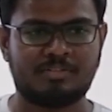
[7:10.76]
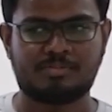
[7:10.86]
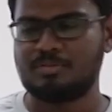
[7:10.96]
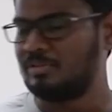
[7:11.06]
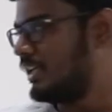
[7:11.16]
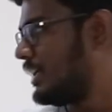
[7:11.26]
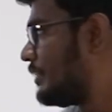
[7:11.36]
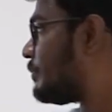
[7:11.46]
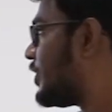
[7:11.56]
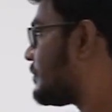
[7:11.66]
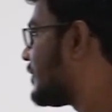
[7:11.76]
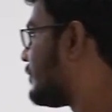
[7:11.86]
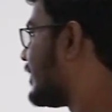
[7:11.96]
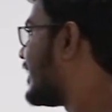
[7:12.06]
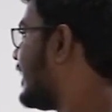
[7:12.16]
So yeah, I put up
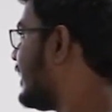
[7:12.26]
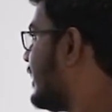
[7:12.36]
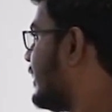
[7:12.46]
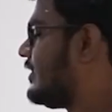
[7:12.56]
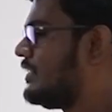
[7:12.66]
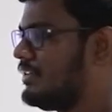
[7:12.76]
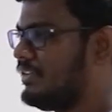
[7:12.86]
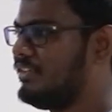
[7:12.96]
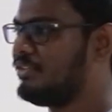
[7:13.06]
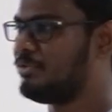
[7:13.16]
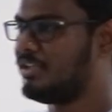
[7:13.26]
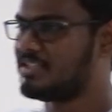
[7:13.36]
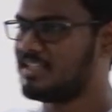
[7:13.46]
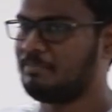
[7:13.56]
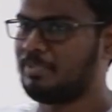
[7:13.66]
some really easy to
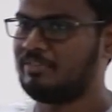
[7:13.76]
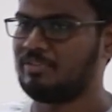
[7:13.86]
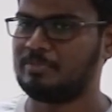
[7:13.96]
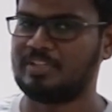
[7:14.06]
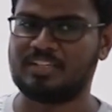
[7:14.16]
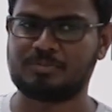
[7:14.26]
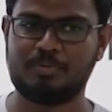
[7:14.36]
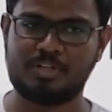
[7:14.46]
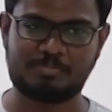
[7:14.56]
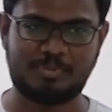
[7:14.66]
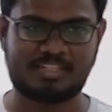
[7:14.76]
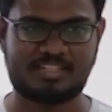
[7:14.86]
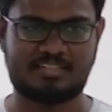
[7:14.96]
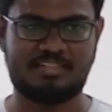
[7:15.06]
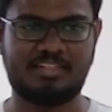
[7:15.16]
understand platforms here. Xbox,
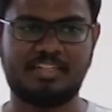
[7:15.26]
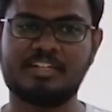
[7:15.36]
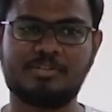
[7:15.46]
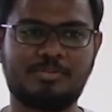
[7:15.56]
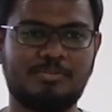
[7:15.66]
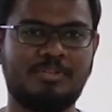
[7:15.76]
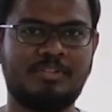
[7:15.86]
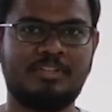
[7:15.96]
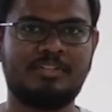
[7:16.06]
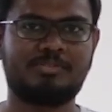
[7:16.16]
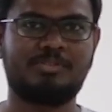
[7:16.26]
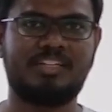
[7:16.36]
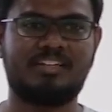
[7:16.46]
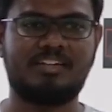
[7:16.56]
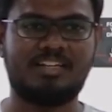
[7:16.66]
PlayStation, and Nintendo. So
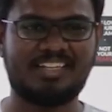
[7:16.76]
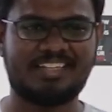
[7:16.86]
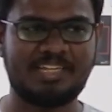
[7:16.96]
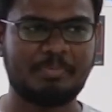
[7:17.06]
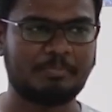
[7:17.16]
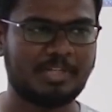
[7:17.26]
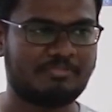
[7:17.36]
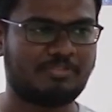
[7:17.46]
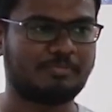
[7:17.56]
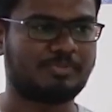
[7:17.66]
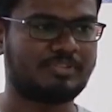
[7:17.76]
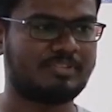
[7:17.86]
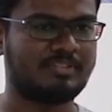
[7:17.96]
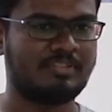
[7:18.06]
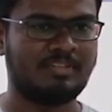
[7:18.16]
they are all like gaming
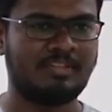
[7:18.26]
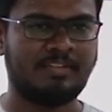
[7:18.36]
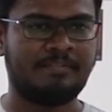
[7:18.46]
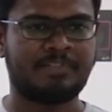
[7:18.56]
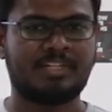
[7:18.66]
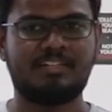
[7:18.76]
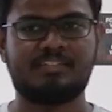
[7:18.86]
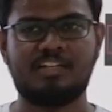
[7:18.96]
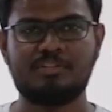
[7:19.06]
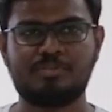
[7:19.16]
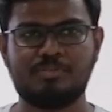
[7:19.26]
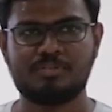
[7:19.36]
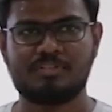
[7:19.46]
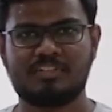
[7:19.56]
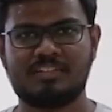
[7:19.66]
platforms. Let's
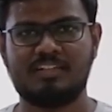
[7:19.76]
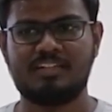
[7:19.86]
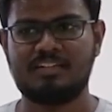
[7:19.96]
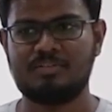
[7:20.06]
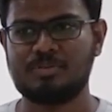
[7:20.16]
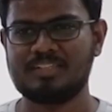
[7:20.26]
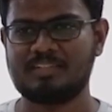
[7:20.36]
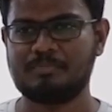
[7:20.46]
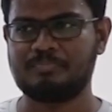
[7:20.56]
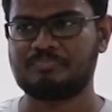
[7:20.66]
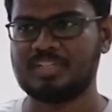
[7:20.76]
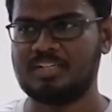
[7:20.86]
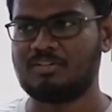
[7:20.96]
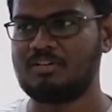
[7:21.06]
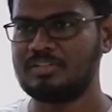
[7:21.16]
also look at some
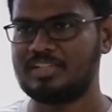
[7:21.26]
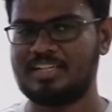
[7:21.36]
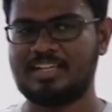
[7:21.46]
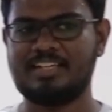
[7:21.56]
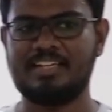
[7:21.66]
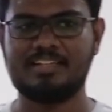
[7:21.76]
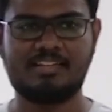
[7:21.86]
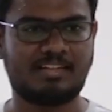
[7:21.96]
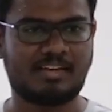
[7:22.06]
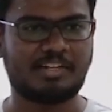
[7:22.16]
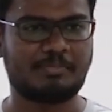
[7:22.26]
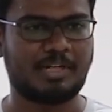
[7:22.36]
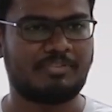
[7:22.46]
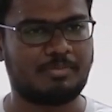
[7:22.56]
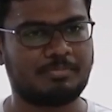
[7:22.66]
non-technical related
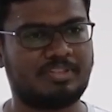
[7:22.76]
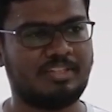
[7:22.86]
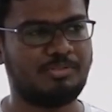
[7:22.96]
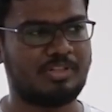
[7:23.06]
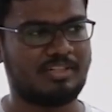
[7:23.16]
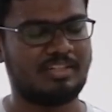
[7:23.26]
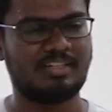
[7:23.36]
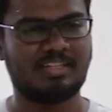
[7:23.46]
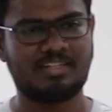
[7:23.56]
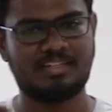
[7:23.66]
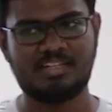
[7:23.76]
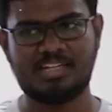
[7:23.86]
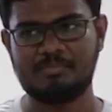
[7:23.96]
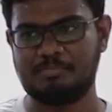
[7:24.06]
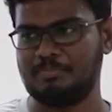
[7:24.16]
platforms. Say you are
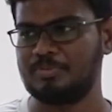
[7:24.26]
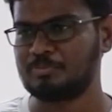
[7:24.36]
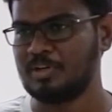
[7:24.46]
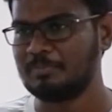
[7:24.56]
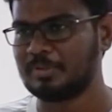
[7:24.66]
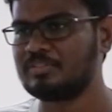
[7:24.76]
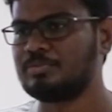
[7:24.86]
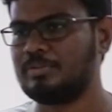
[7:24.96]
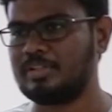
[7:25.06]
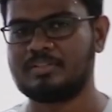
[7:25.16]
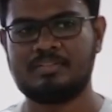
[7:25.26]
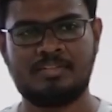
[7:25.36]
a small business owner.